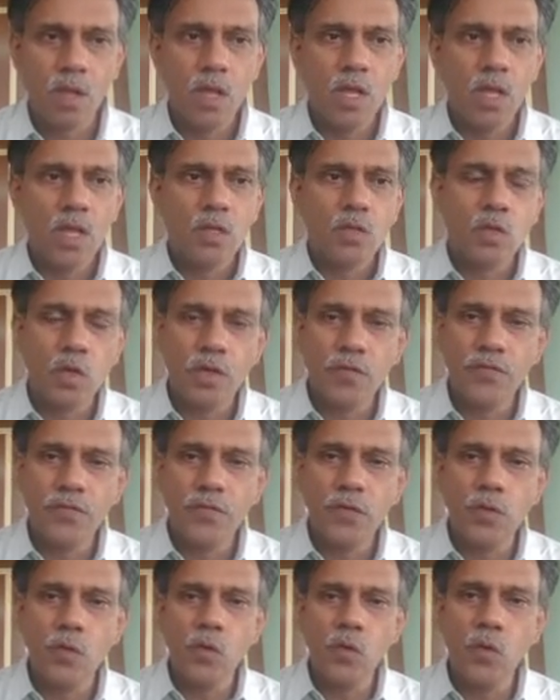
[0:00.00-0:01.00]
So if
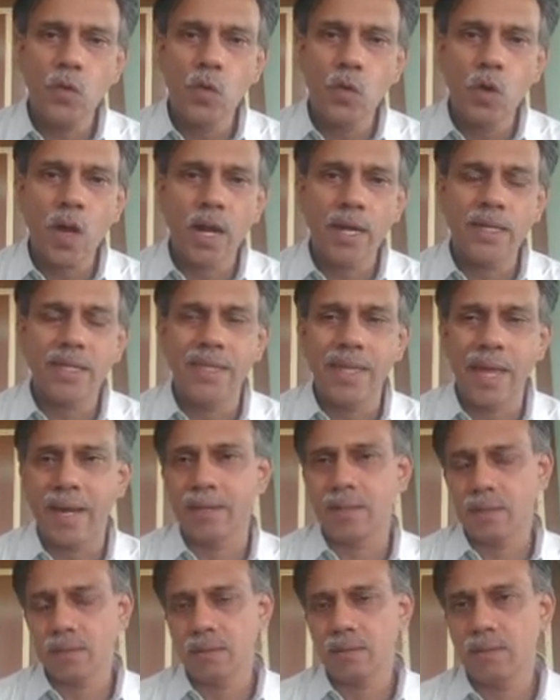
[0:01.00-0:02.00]
you look at
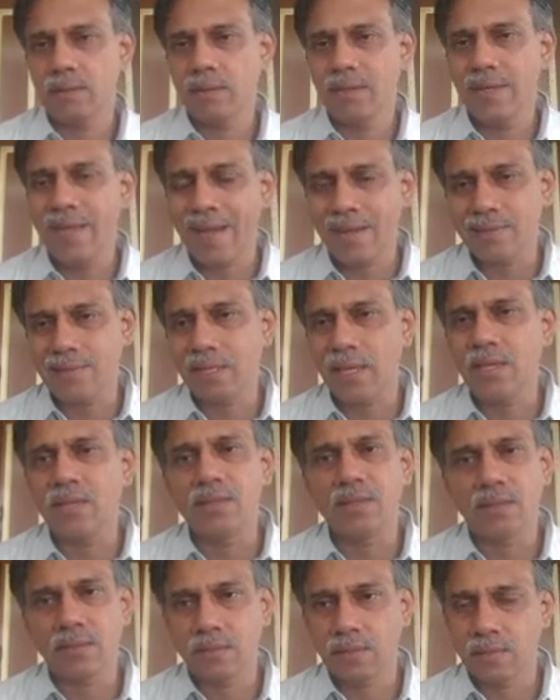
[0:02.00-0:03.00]
that
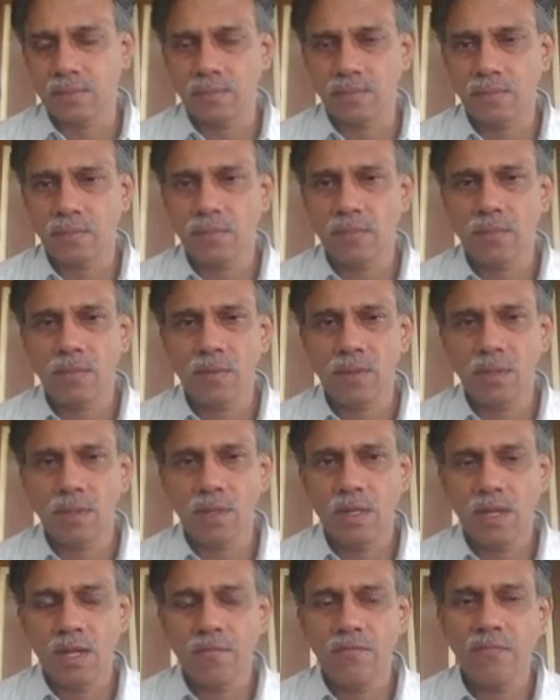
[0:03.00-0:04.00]
xi's,
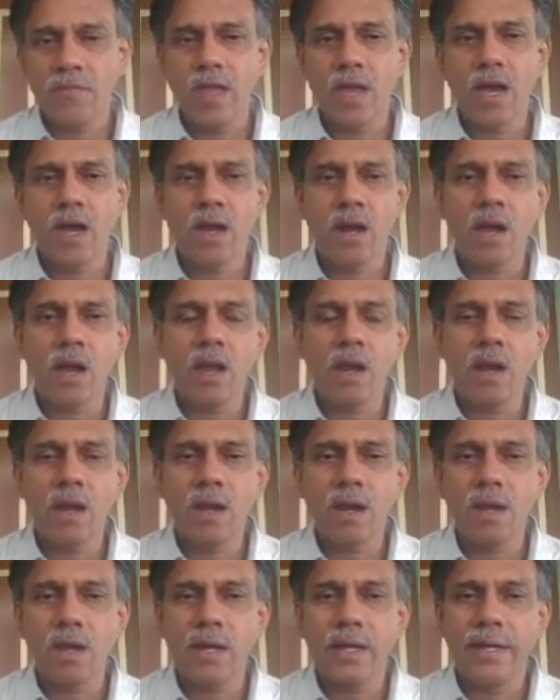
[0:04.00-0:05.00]
they are
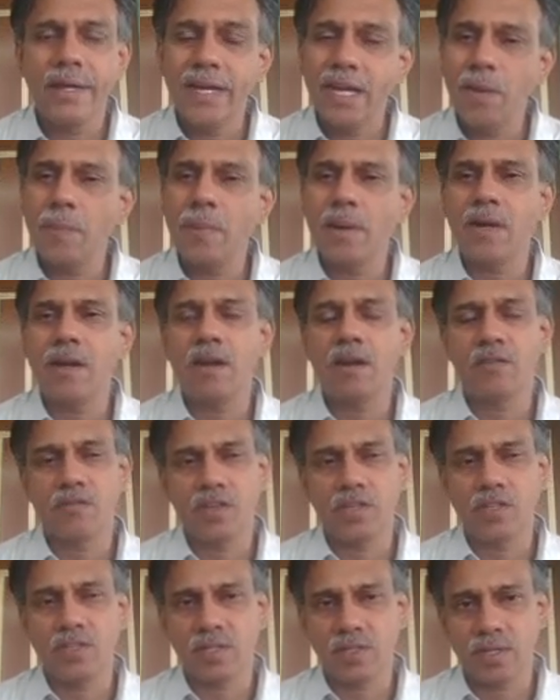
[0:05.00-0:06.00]
all independent of
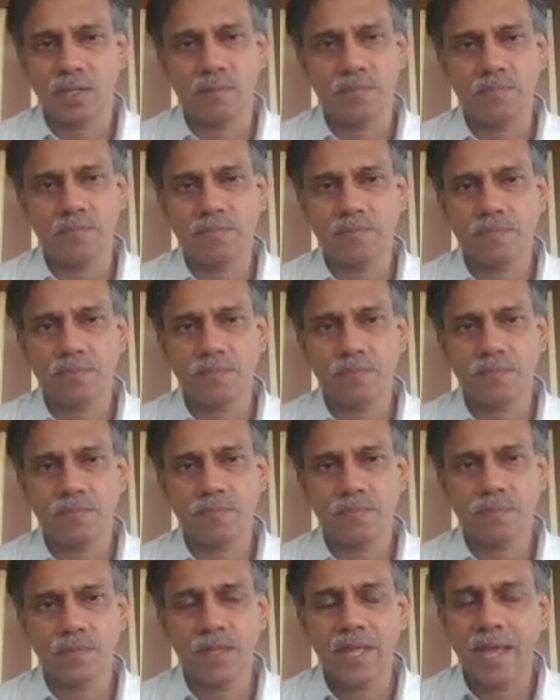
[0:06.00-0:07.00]
each other.
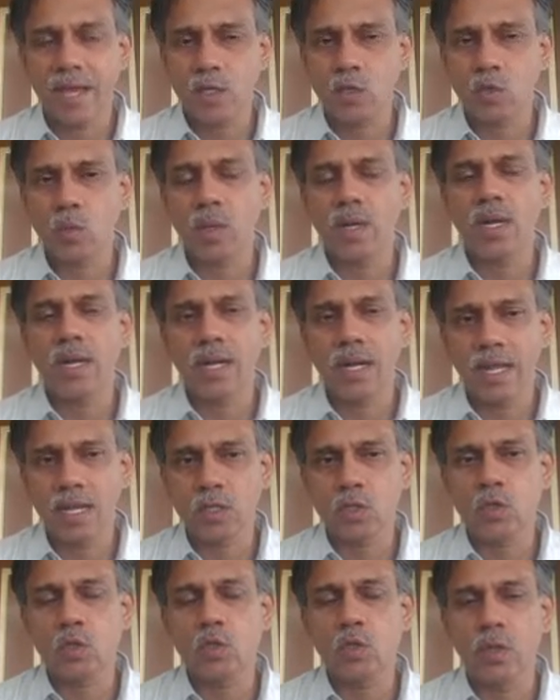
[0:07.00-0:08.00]
x1 and
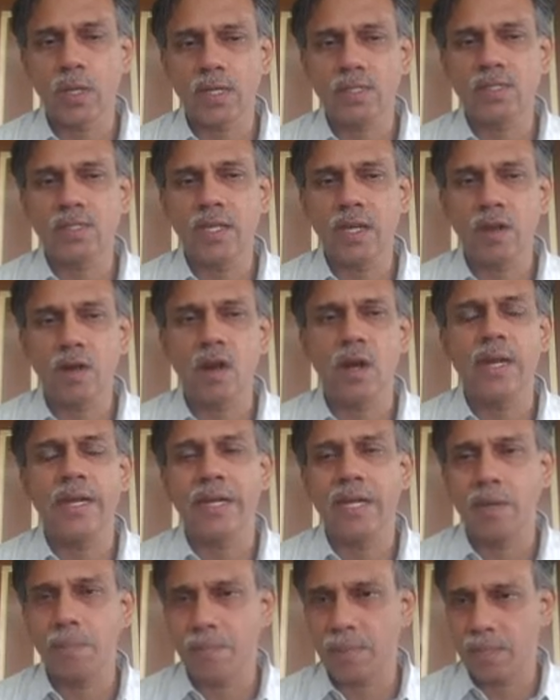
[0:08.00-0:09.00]
x2, x3 are all
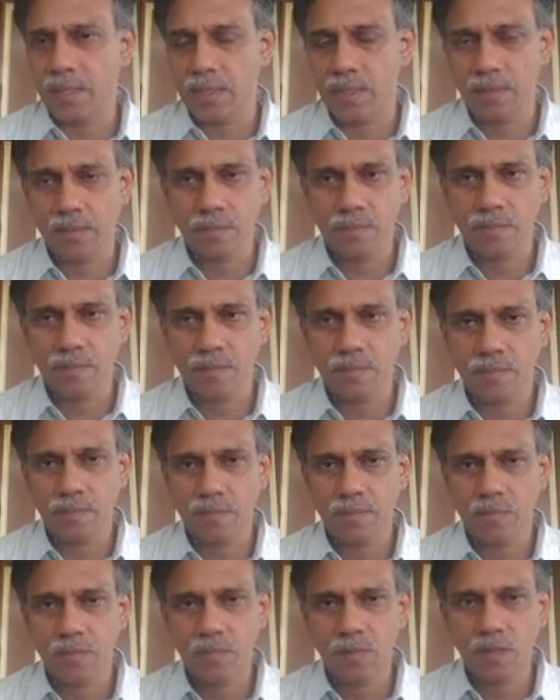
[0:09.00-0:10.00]
independent.
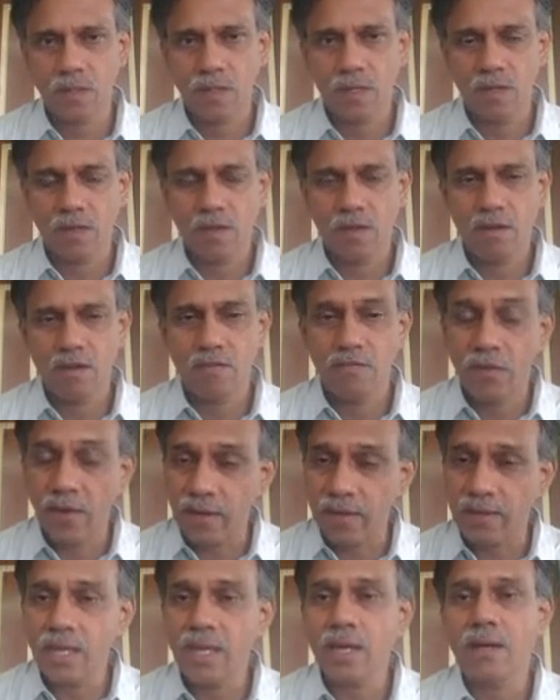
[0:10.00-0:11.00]

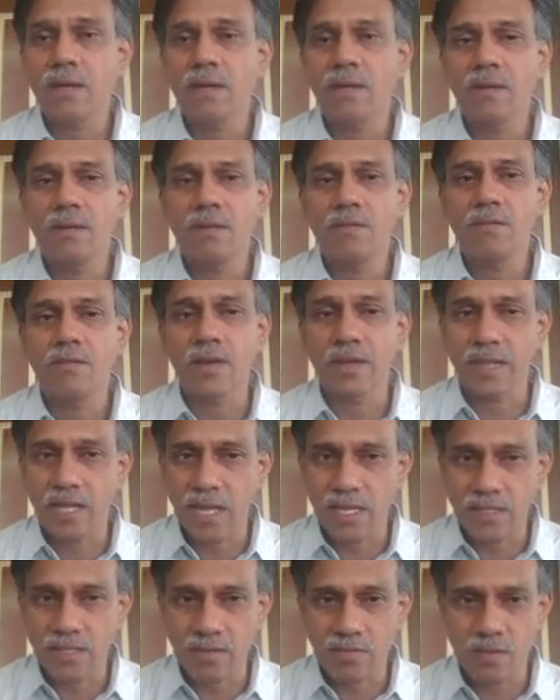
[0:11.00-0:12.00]
Further, for the
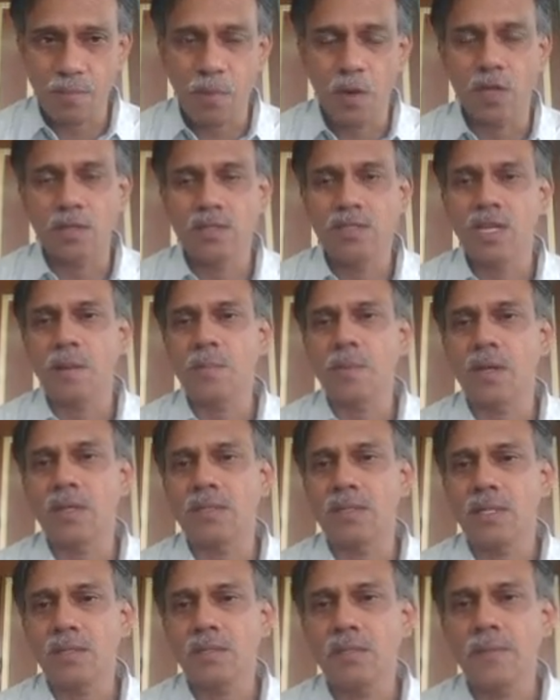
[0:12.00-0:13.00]
case of the Poisson
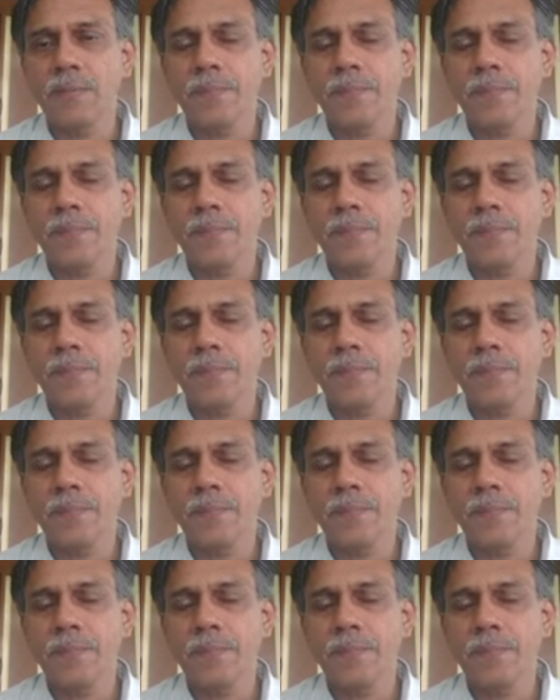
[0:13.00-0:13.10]
process,